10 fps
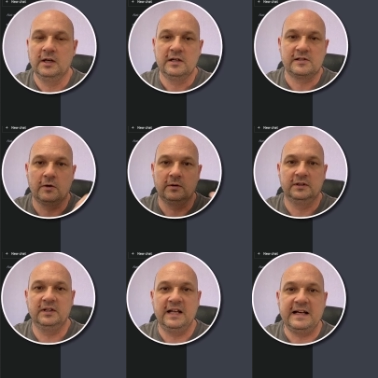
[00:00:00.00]
So
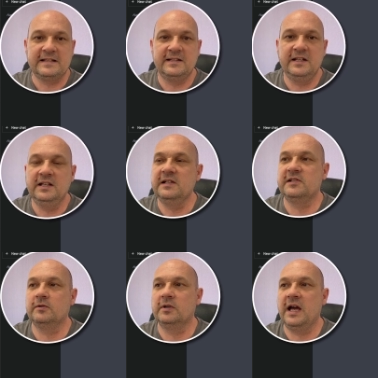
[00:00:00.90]
the next thing is
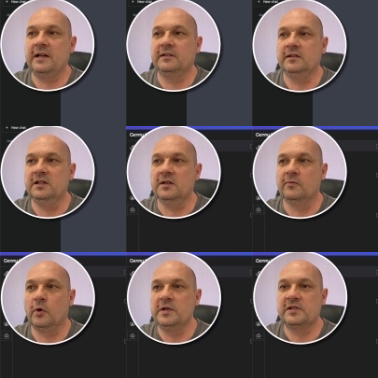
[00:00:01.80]
to get the
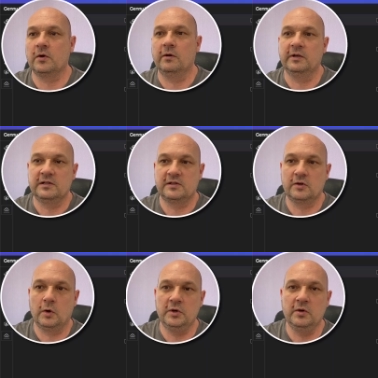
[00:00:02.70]
voiceover.
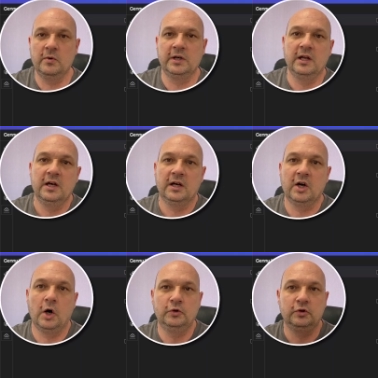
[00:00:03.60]
So you will
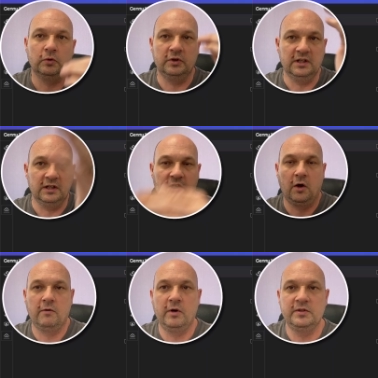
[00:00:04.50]
go to the
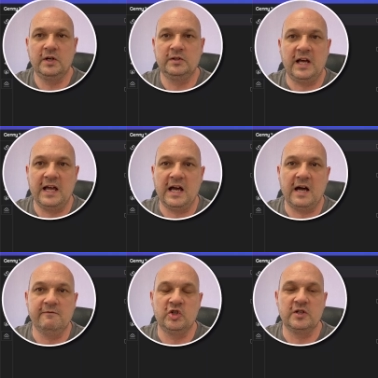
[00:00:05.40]

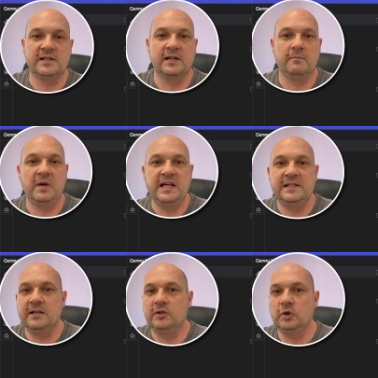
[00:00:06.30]
Lovo.ai, which is an
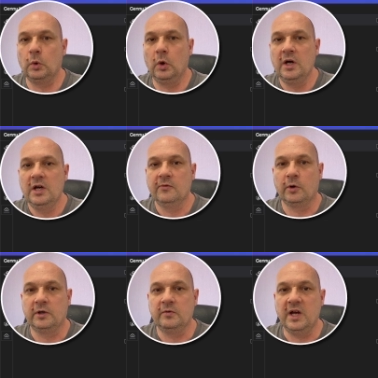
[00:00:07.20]
amazing tool
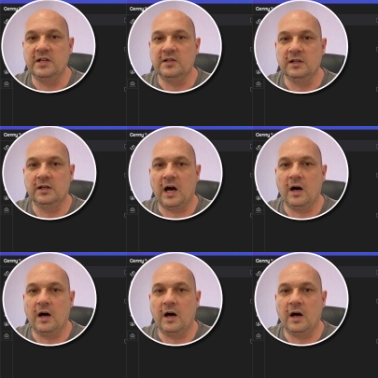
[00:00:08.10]
for creating